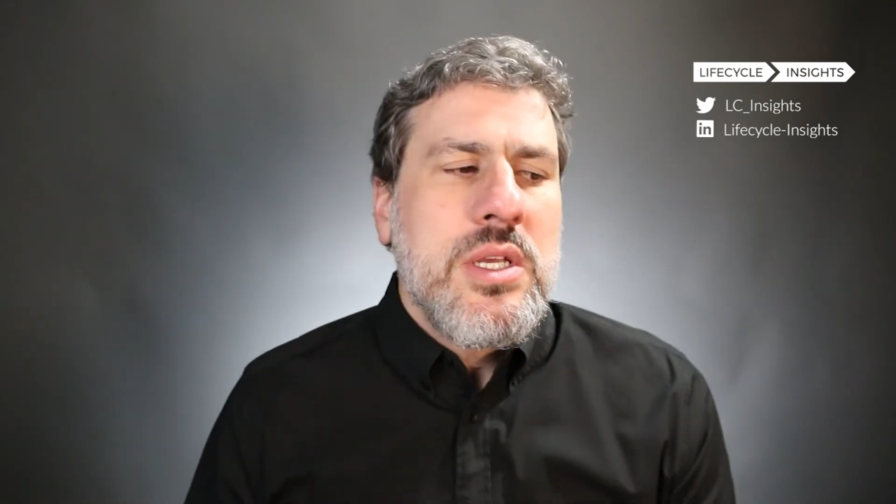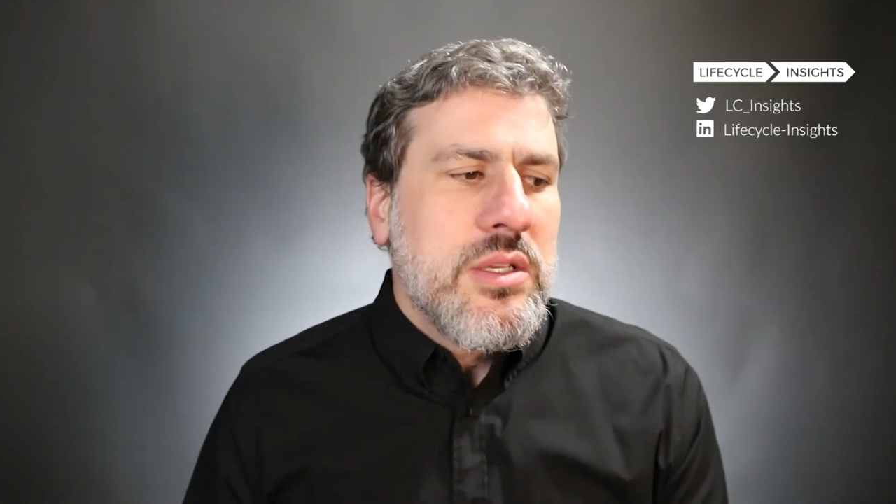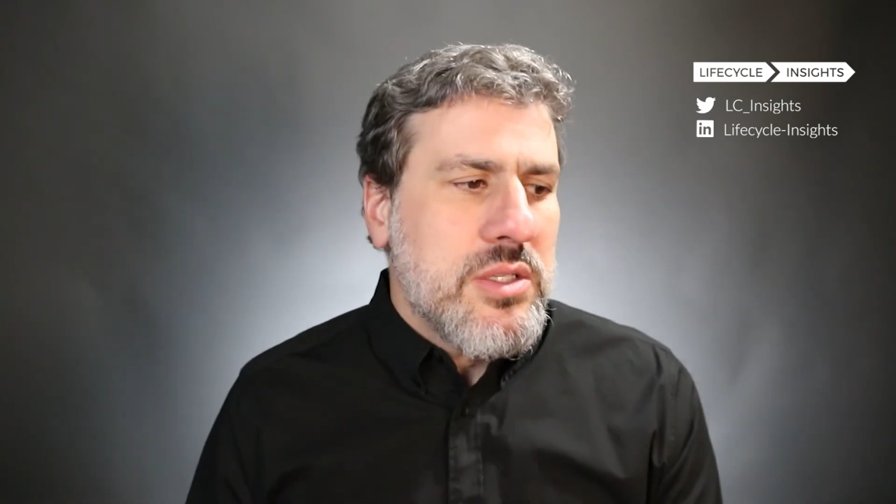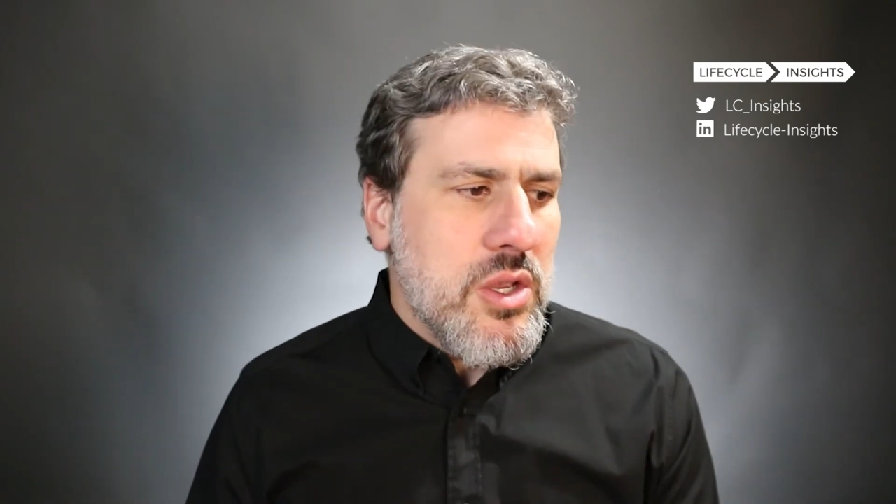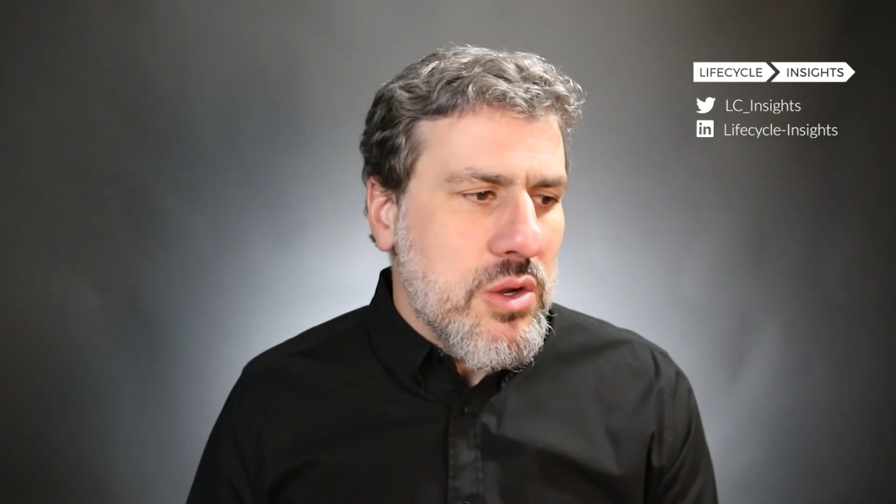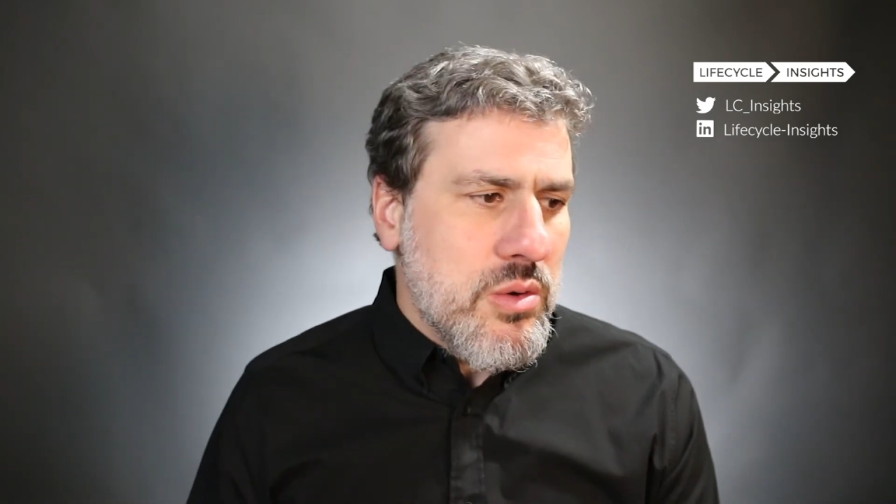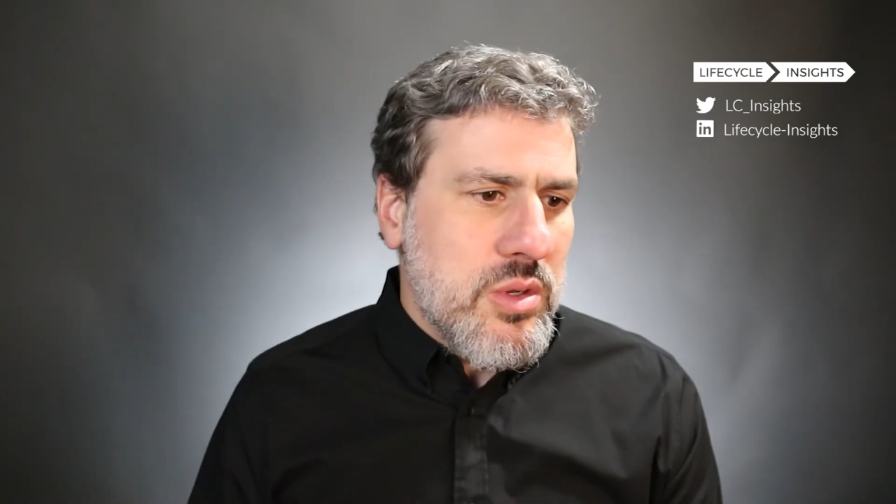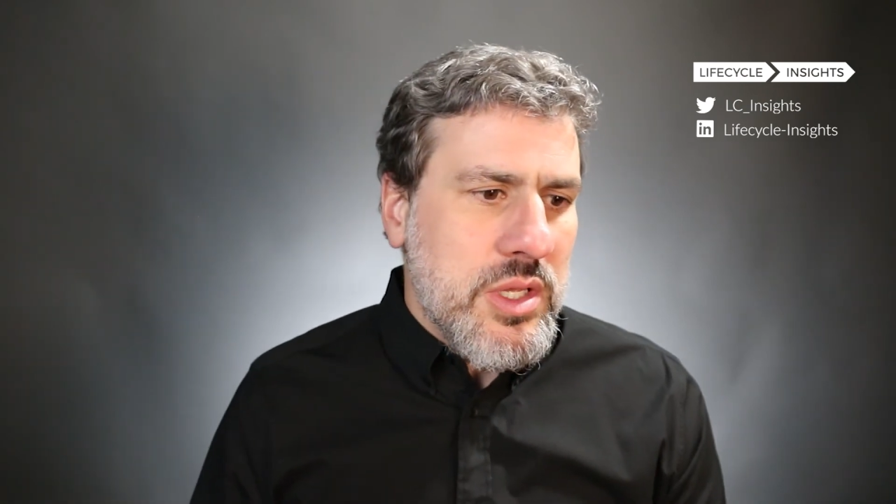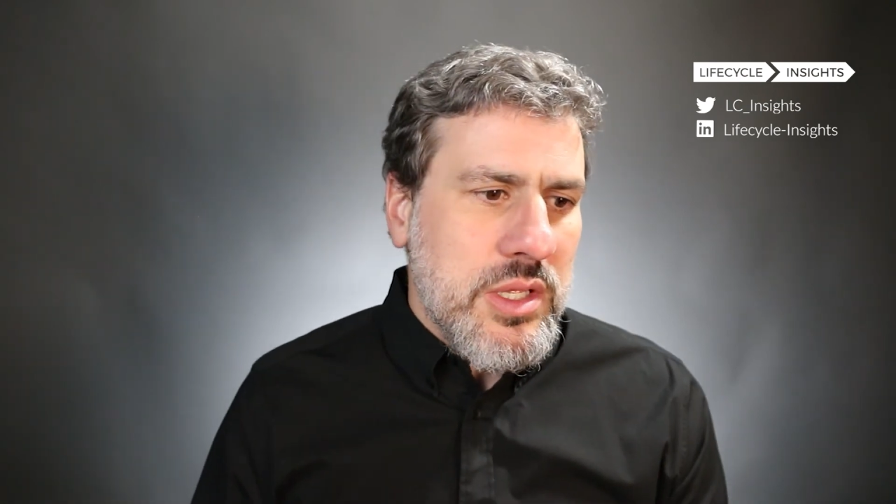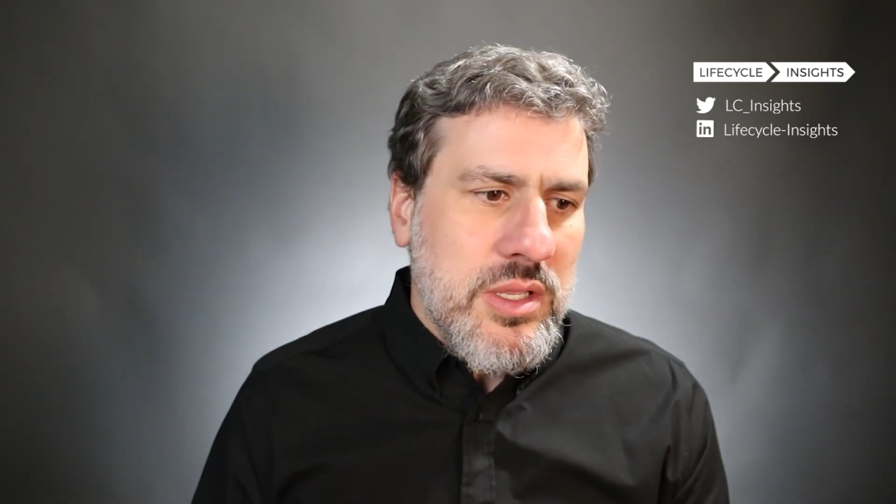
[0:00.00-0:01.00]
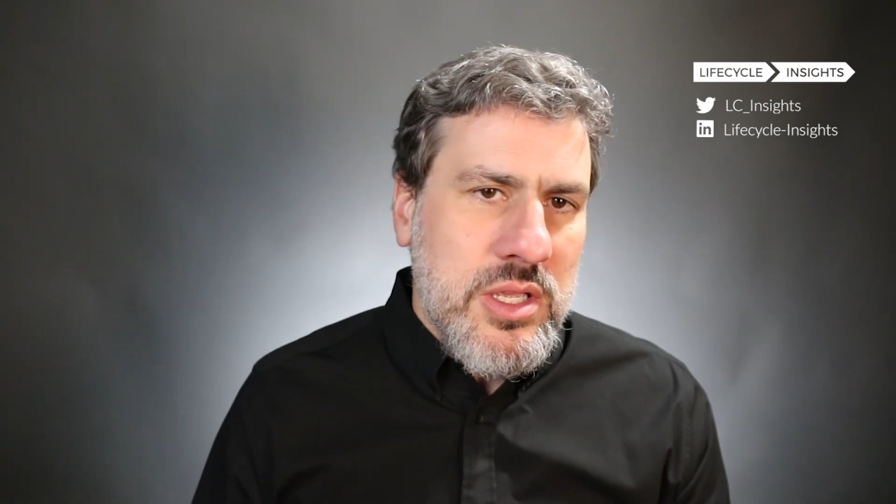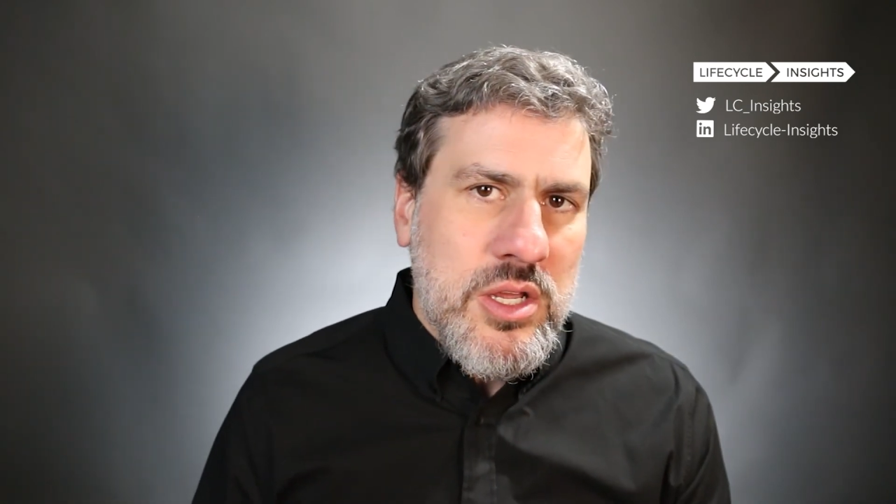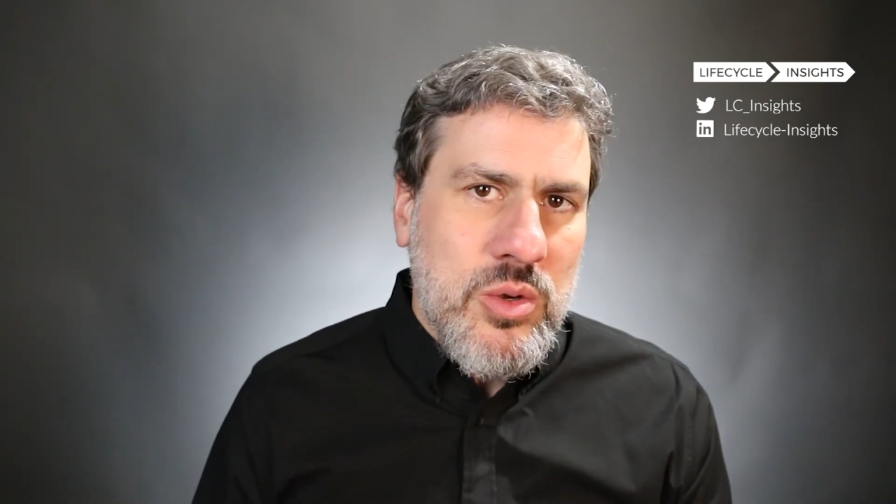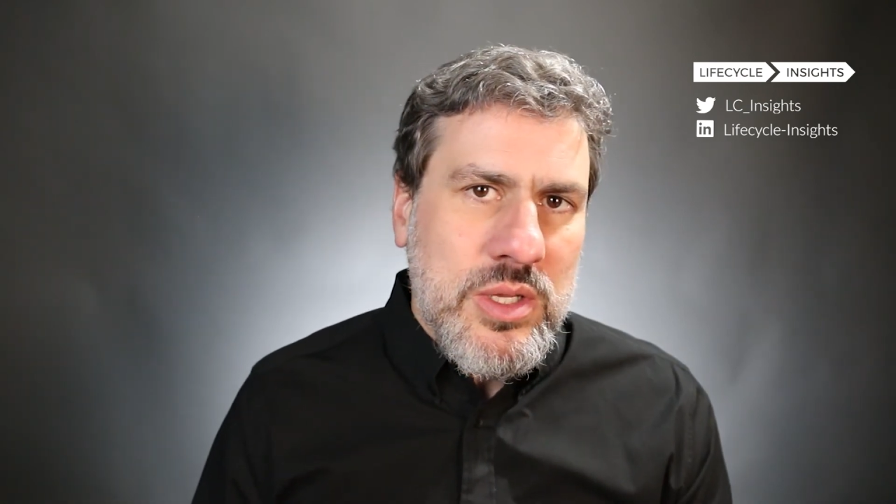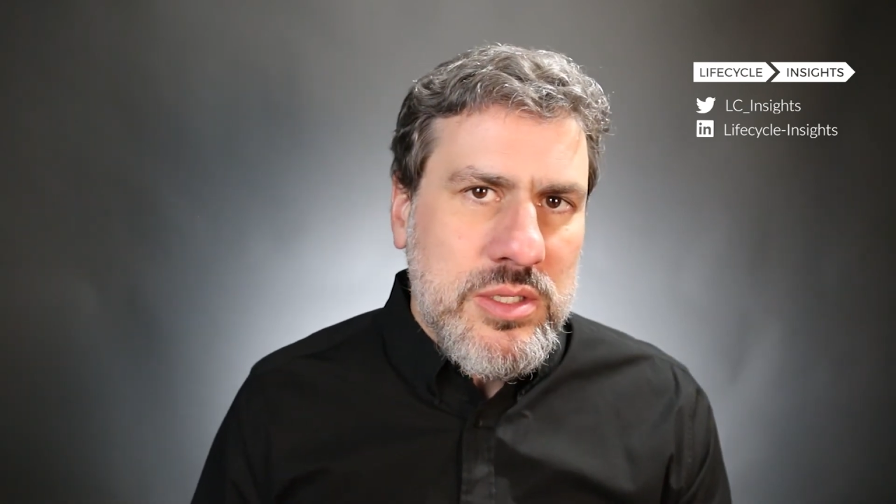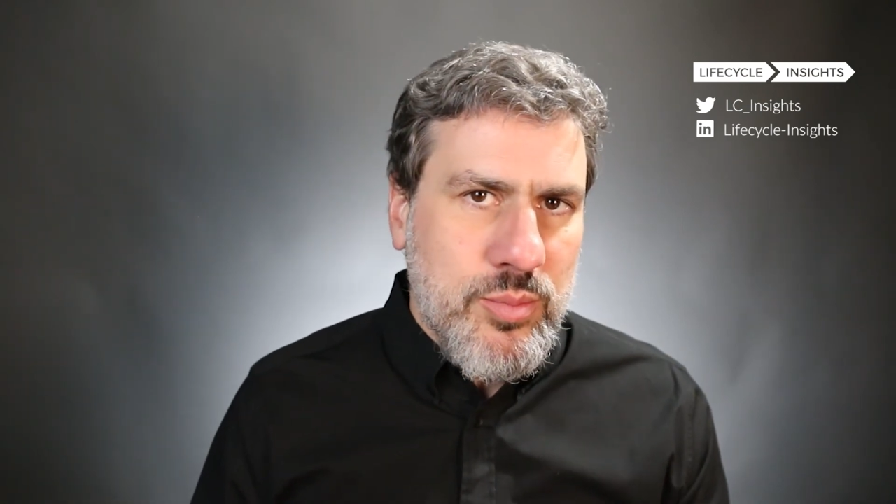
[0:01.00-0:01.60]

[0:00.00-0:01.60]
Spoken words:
So, it's a